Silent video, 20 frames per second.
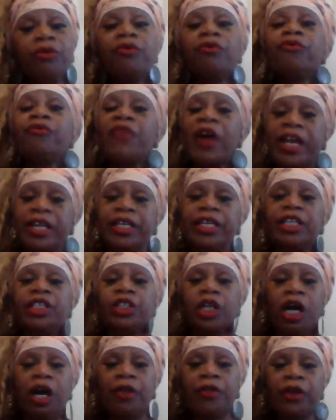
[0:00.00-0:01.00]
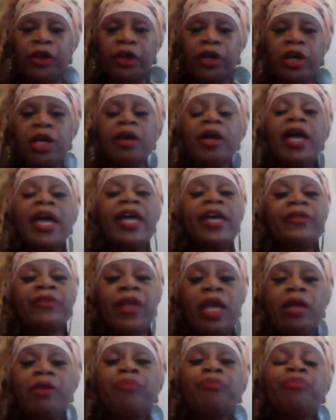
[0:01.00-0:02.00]
fight each other.
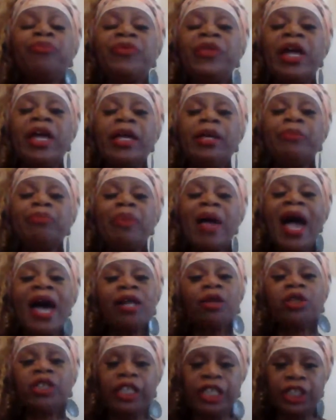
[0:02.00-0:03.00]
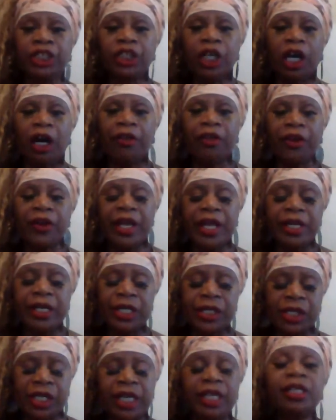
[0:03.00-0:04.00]
They battle each other, and
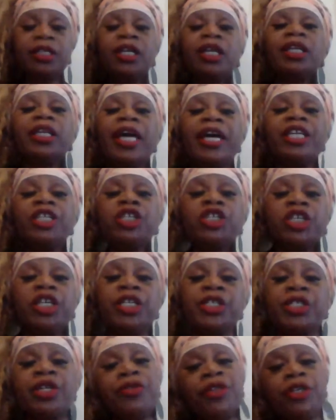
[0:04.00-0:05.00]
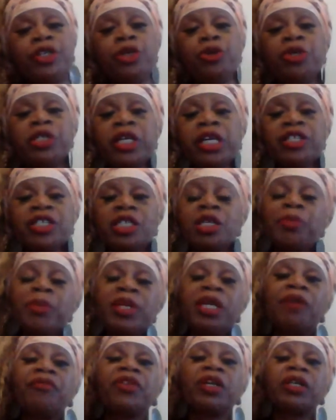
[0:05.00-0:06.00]
it's in Galatians, in the New
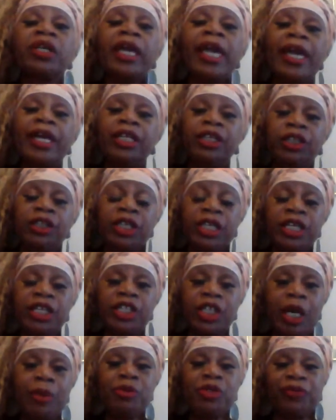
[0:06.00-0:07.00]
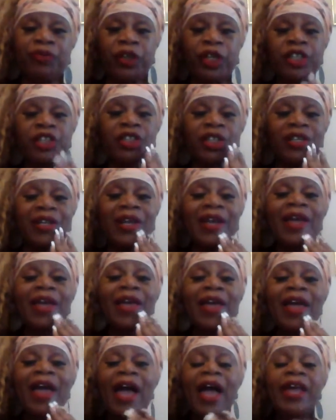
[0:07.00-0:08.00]
Testament of the King James Version.
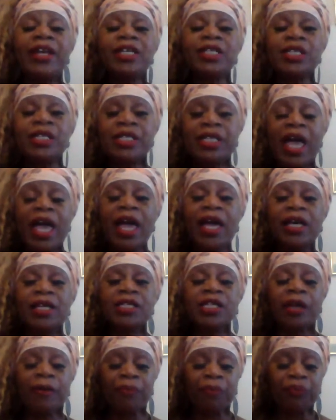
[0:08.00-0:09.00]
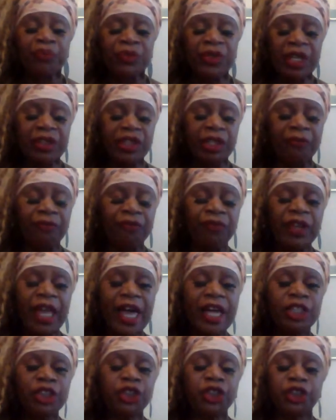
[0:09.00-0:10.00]
And it says that the
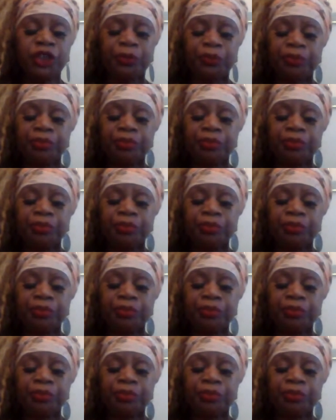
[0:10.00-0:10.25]
flesh